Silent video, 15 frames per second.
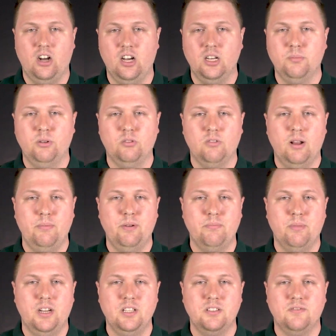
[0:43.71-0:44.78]
audible rub and
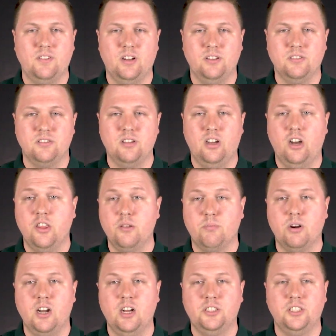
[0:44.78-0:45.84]
buzz faults on the
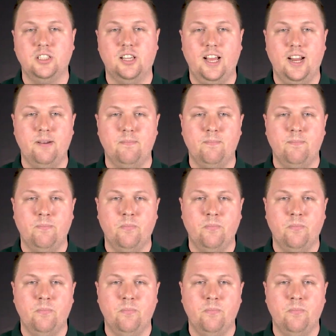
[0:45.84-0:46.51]
production line.